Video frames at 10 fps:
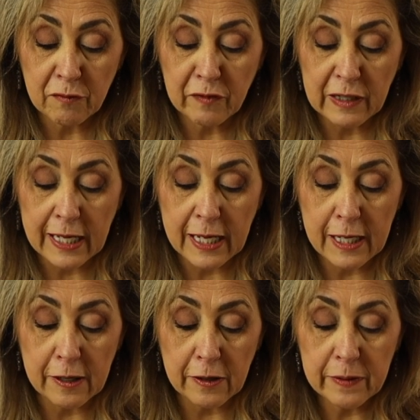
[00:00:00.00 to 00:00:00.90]
filling
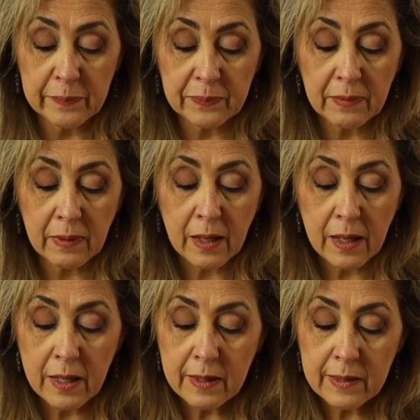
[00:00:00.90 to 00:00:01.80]
here.
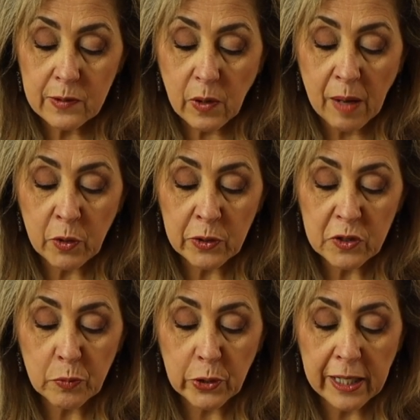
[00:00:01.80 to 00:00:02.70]
So I'm going
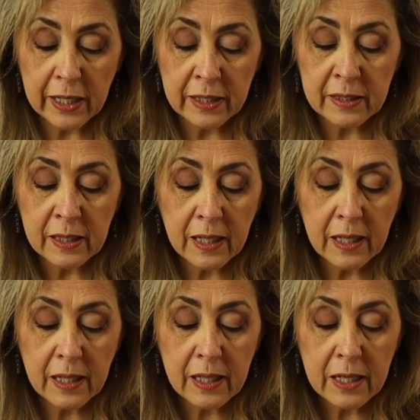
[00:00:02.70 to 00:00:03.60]
to put in
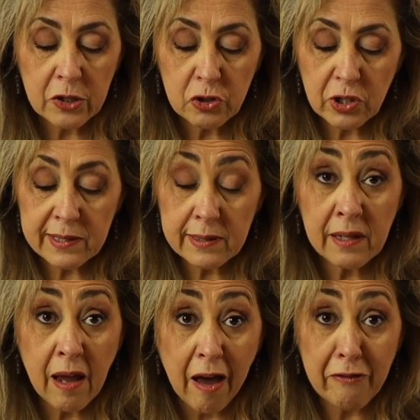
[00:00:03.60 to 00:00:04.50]
just
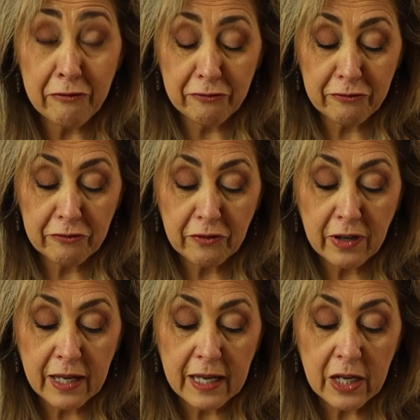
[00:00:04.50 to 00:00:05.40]
enough
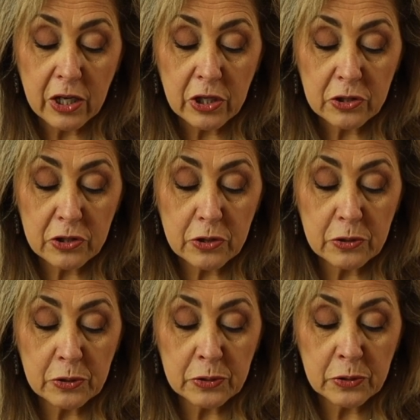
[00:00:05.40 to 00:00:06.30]

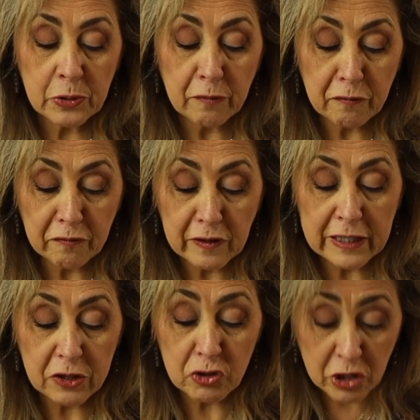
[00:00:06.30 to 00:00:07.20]
to fill
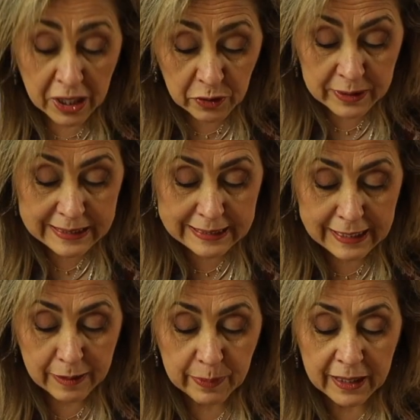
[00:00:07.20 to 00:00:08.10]
it
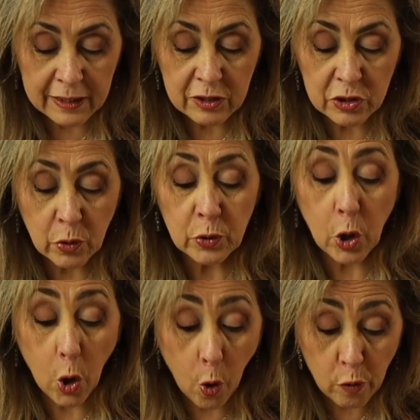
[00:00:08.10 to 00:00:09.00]
generously, but
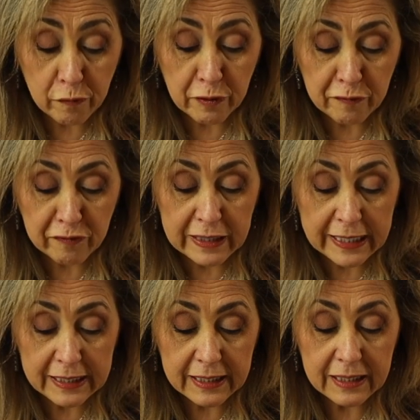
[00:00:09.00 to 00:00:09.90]
don't overfill
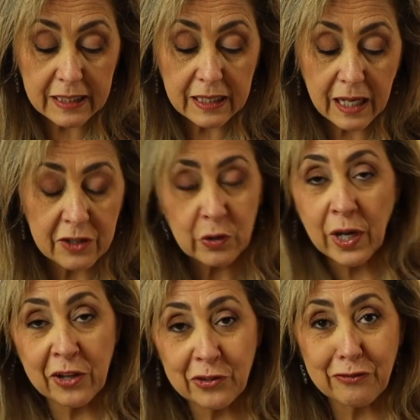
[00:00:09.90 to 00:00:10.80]
it and
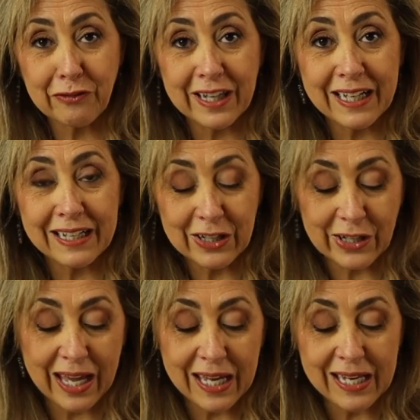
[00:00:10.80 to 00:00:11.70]
don't underfill it,
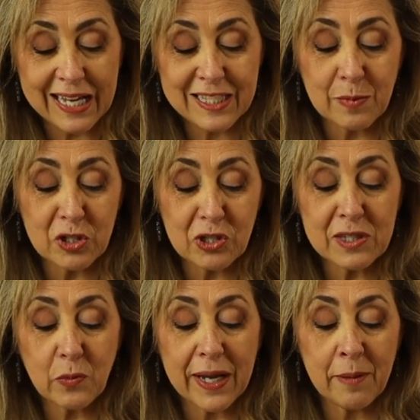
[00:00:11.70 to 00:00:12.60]
okay? It has to be
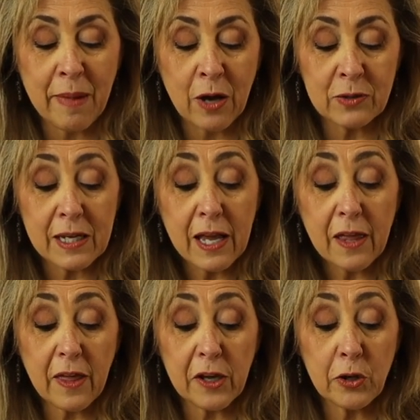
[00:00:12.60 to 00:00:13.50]
just the right amount
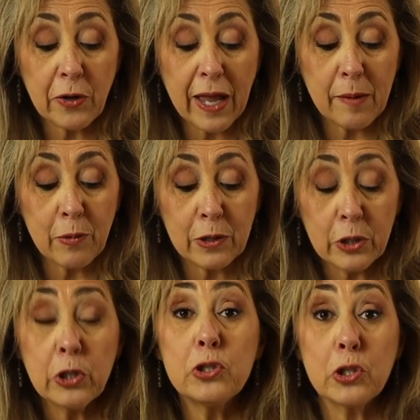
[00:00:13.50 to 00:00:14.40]
that you're
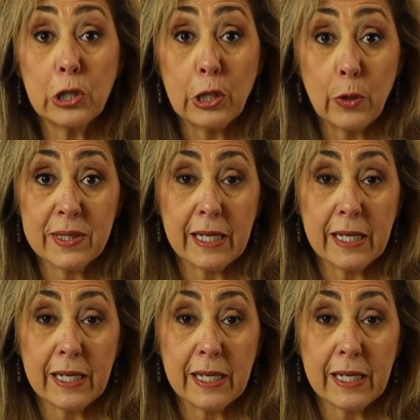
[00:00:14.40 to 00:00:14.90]
able to close